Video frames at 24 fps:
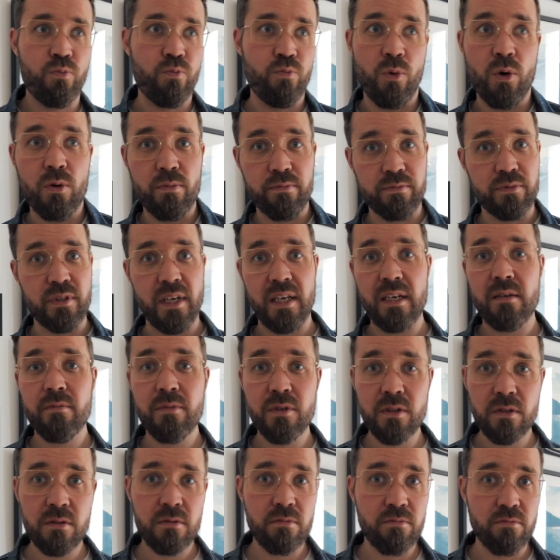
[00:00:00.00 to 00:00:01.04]
well, denim
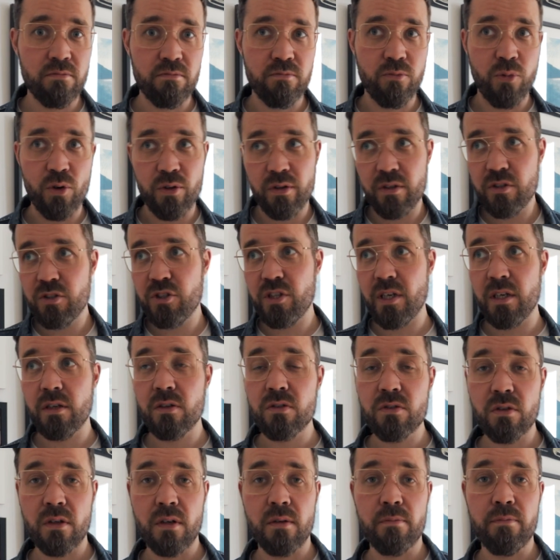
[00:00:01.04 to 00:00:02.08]
is what this channel
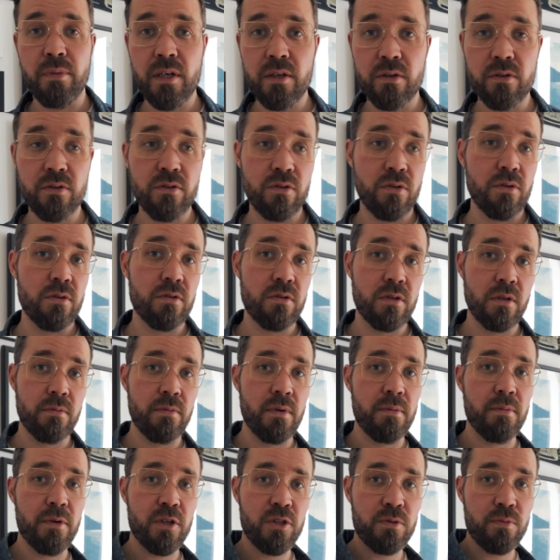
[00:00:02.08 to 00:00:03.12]
is all about, so there's going to
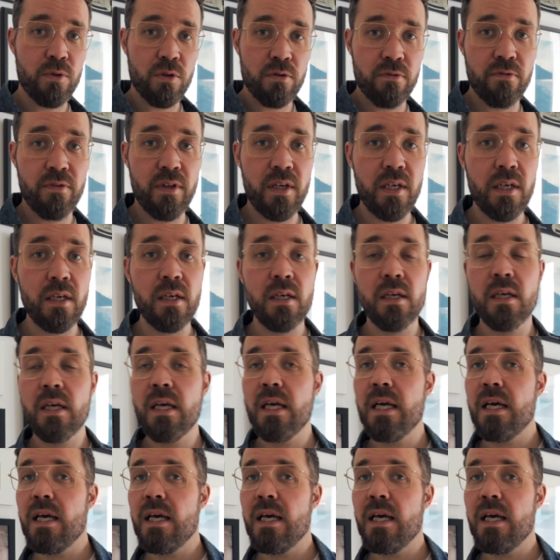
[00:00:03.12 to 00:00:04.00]
be much more of that.